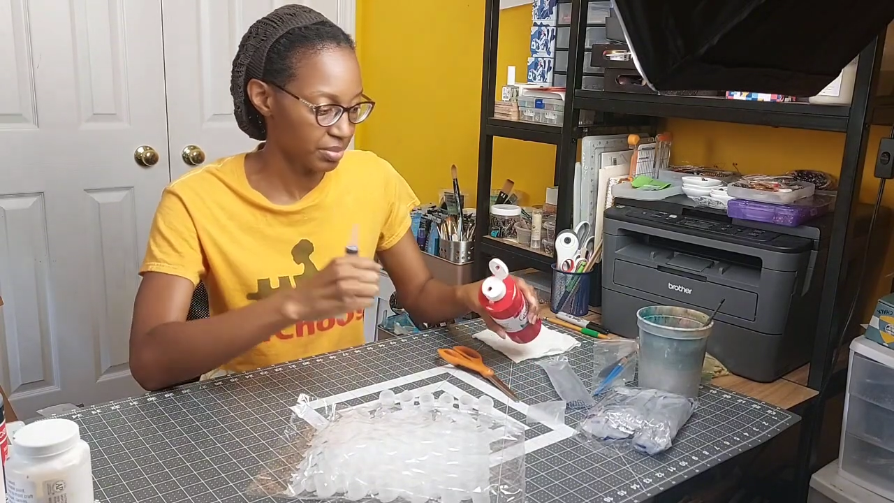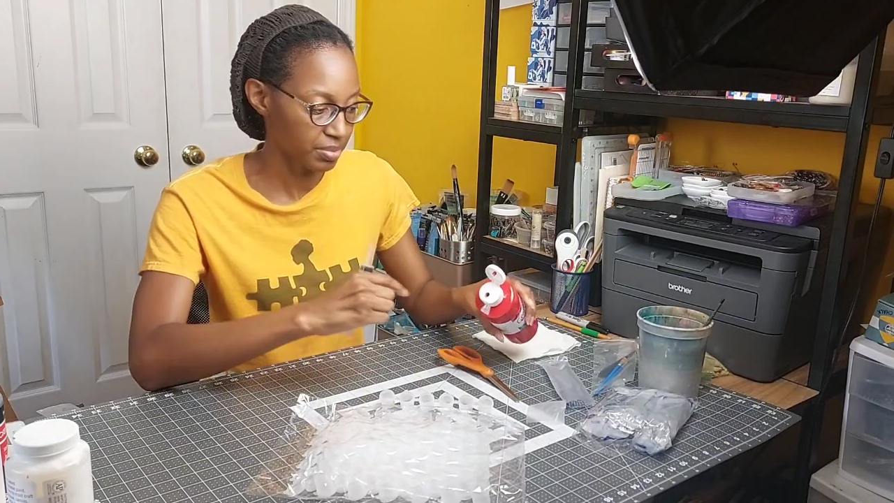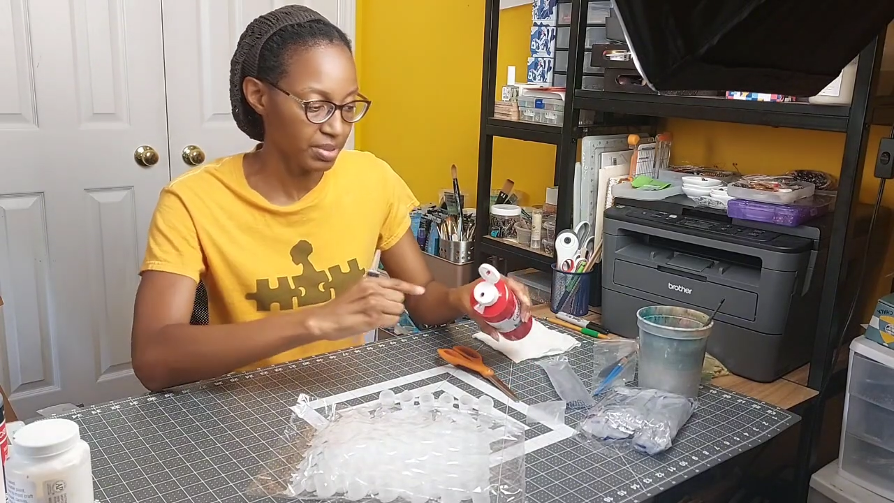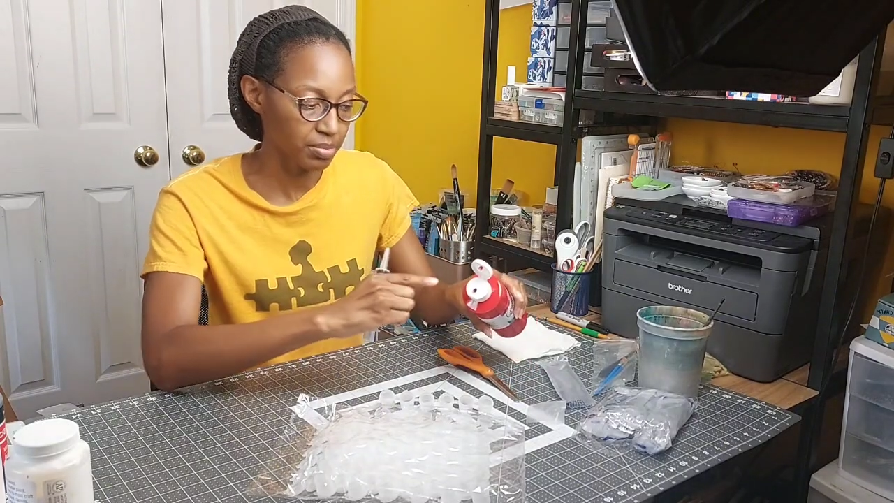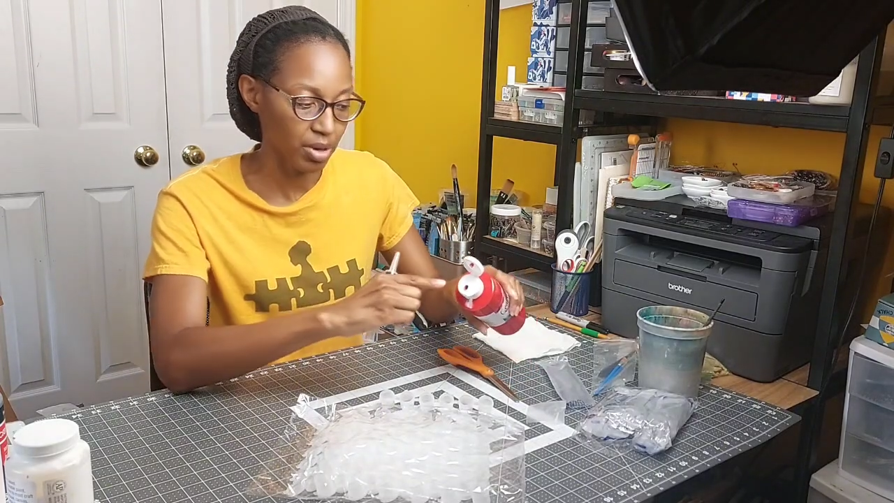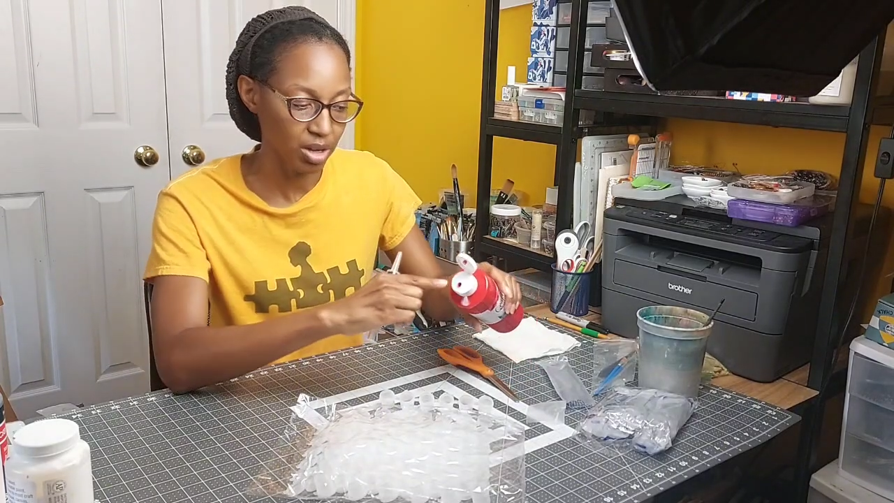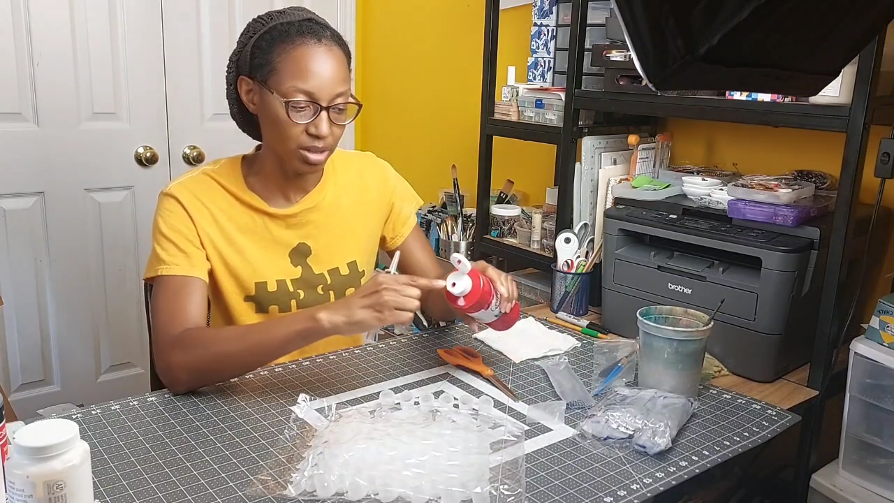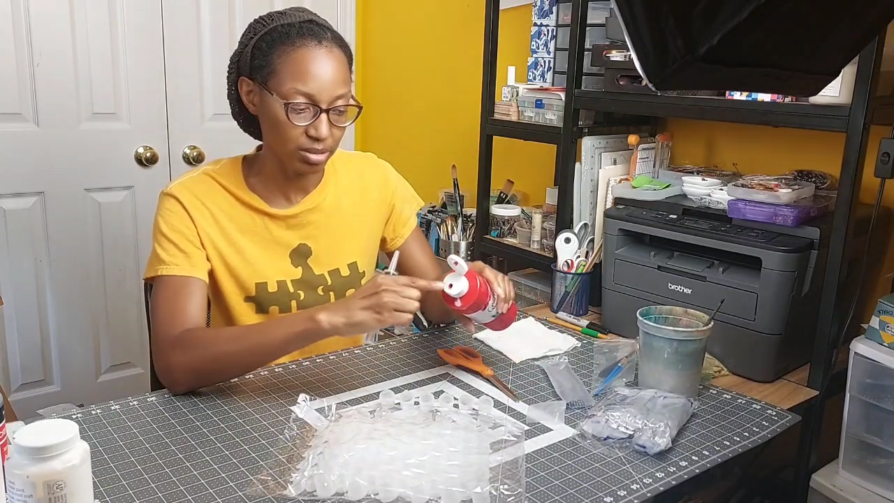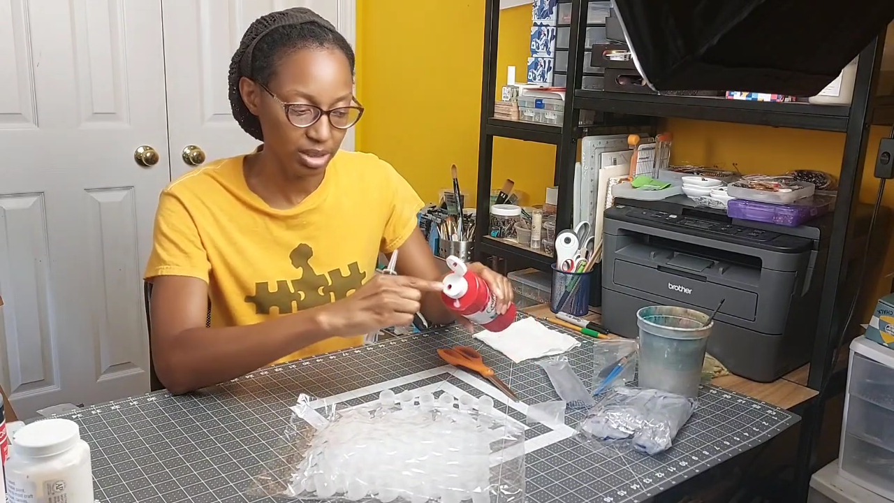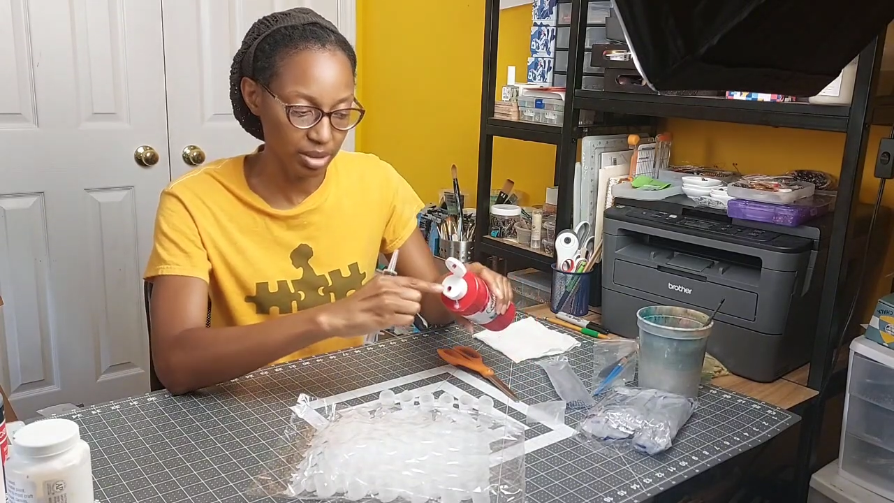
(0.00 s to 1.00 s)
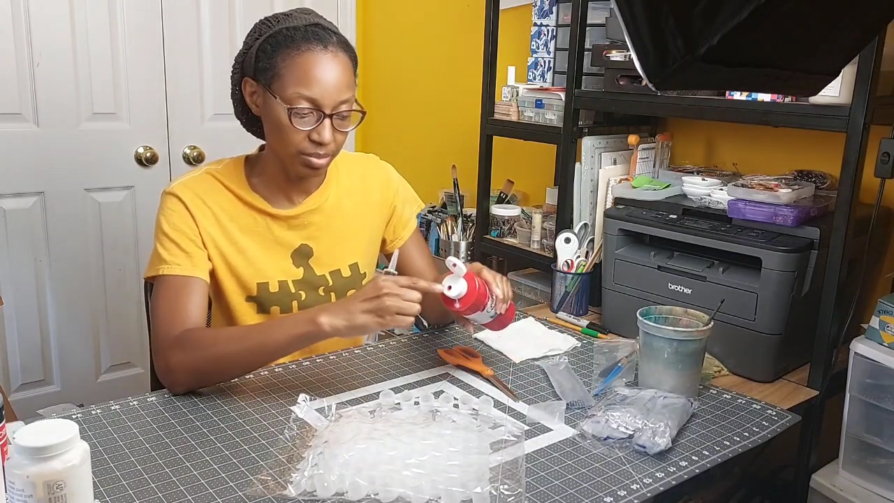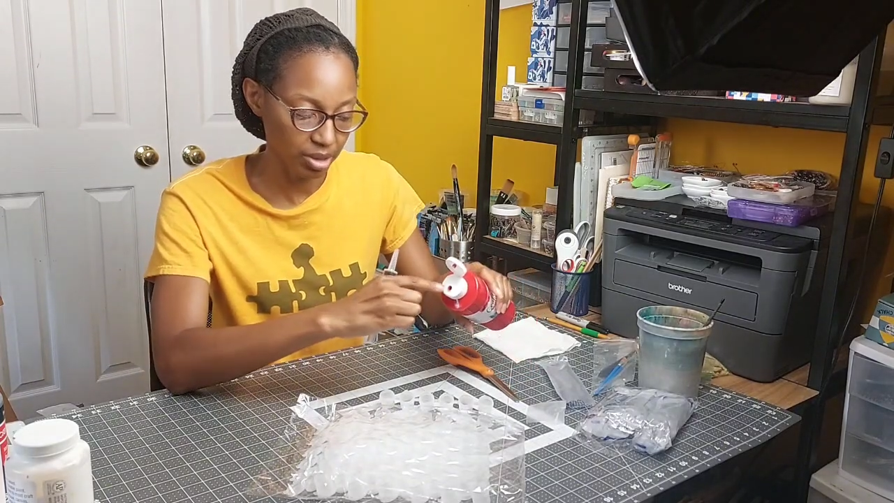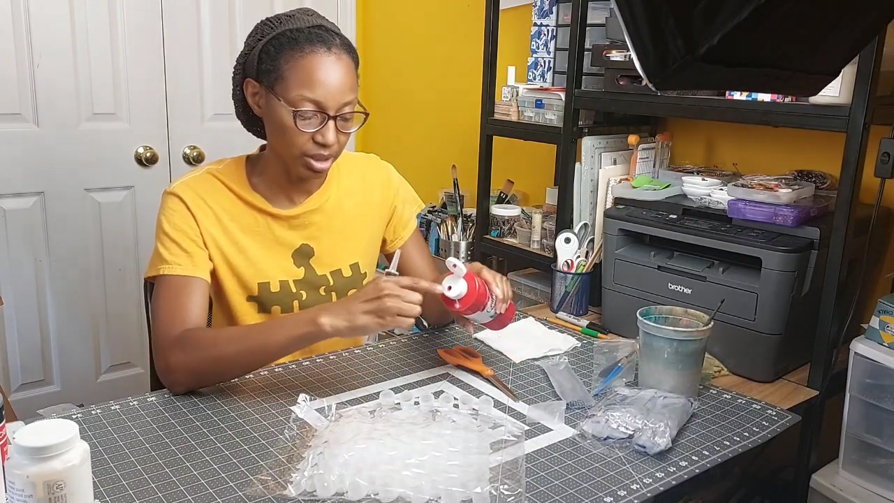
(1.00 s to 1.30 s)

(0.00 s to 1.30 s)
small tip on